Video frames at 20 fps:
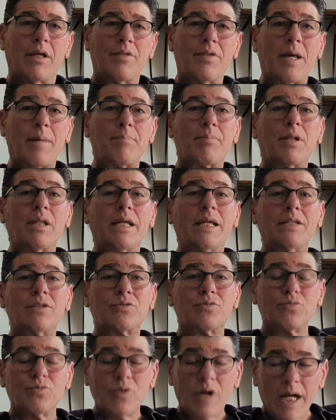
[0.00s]
that plays
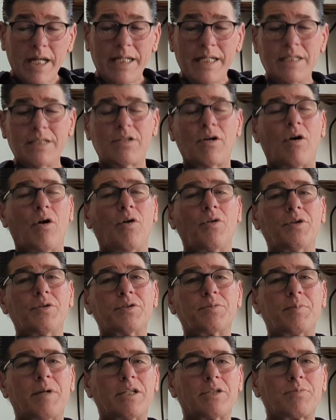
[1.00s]
right into all those
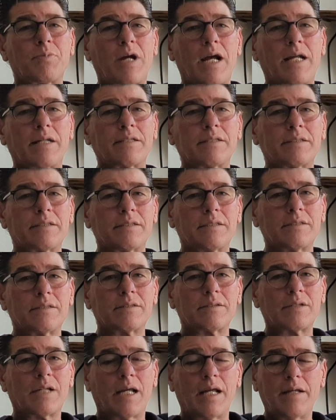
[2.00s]
best practices?
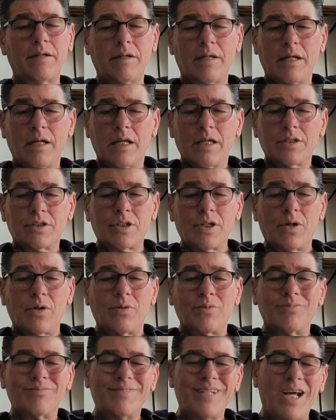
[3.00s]
Okay.
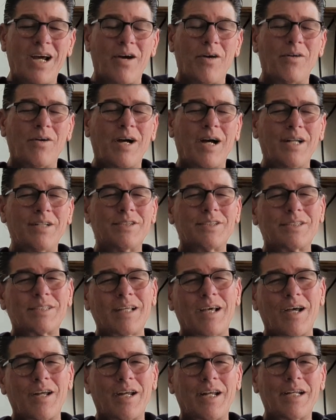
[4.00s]
So now I just
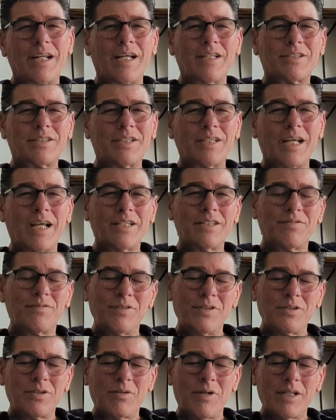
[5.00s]
thought I'd ask you guys a
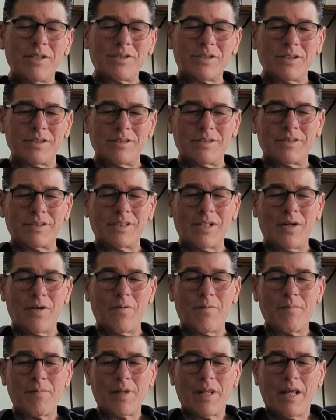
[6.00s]
few questions.
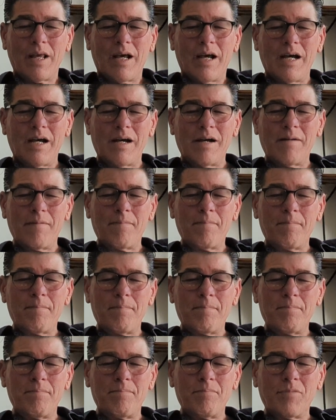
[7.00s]
So
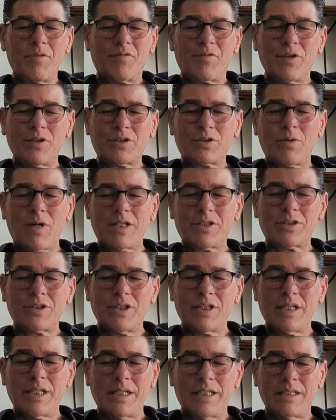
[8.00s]
the first
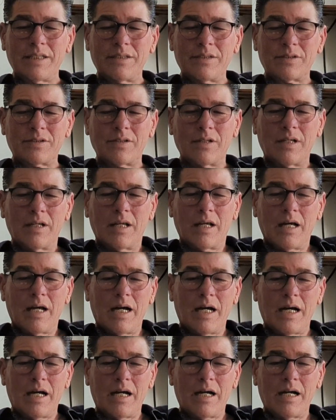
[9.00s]
question is,
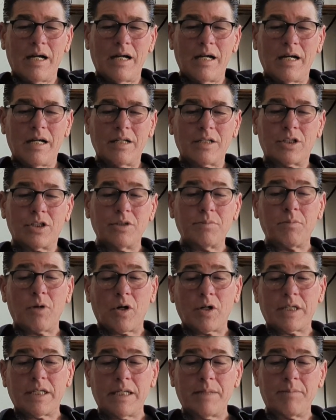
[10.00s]
good
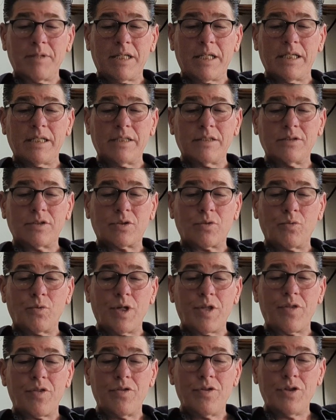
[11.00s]
marketing begins
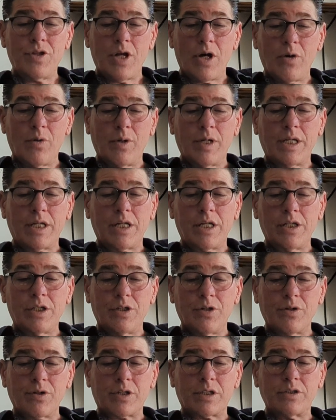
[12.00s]
with knowing
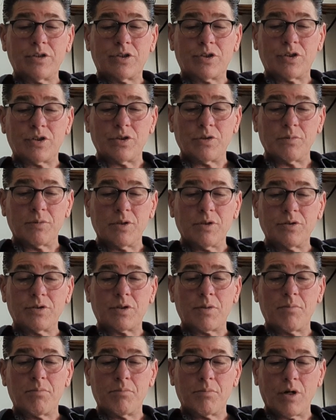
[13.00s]
your consumer's
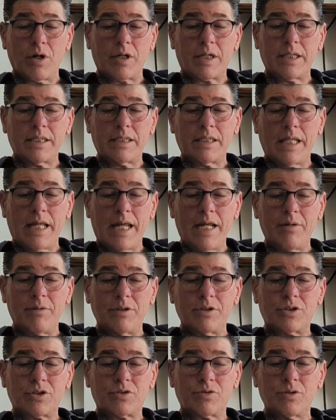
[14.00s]
market
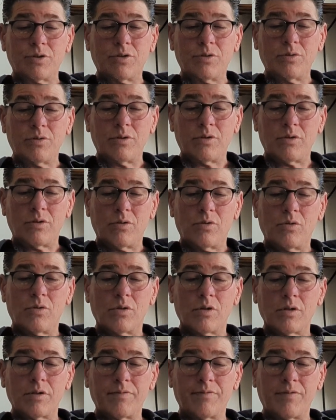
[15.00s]
language. True
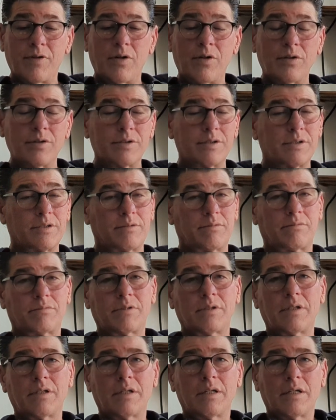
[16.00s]
or false?
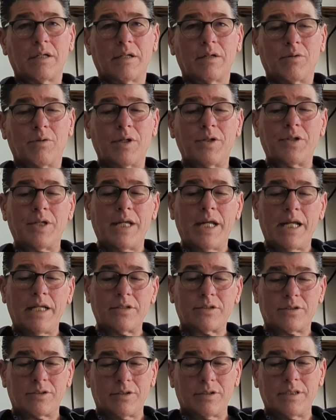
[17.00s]
Well, the
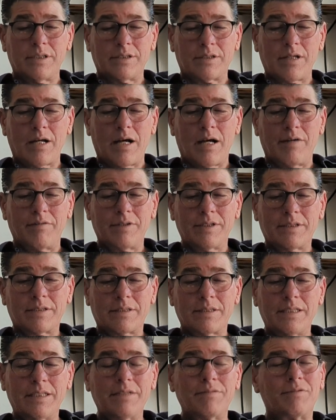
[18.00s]
answer is
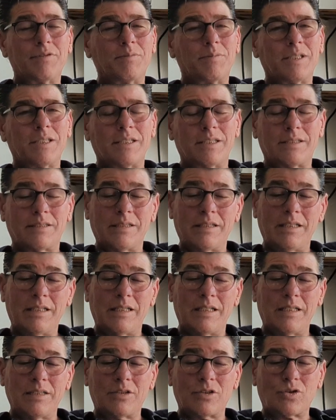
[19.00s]
obviously, if you've been listening,
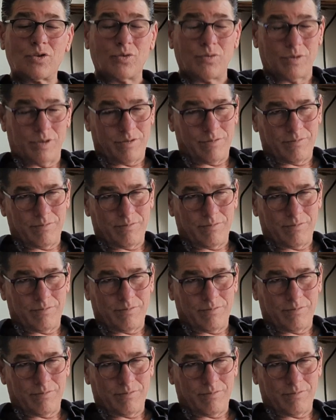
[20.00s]
it's true.